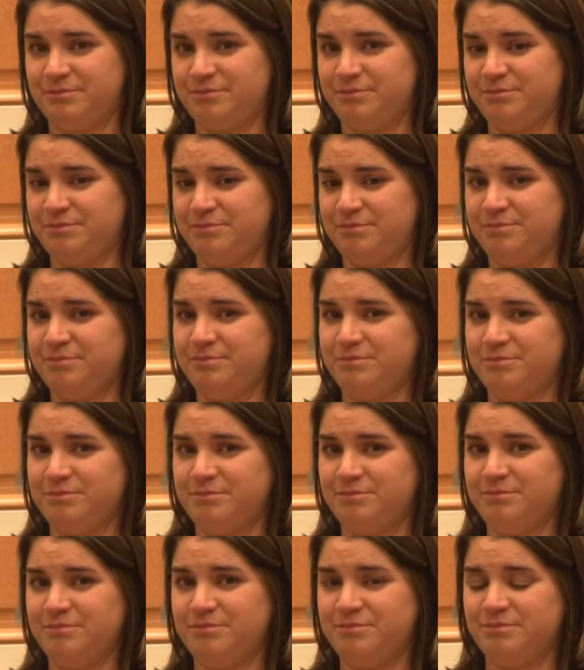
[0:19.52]

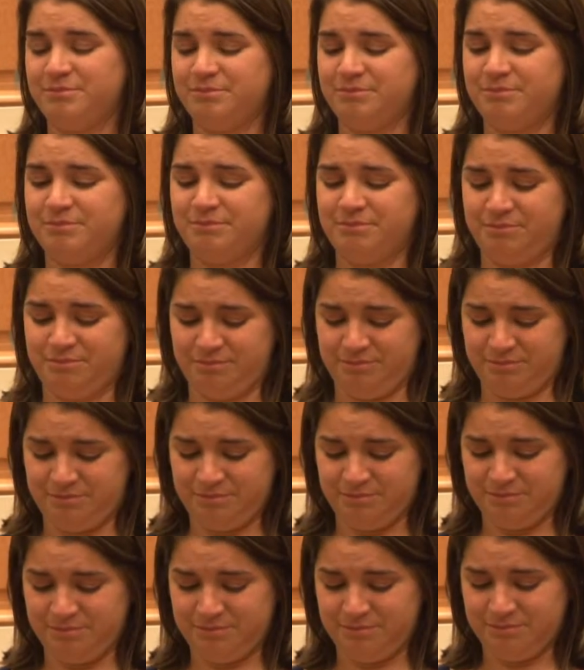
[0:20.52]

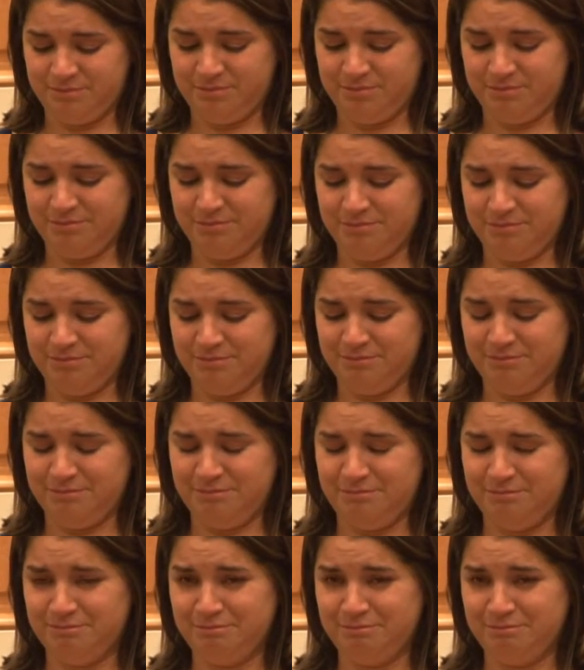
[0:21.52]
No one is speaking in this clip.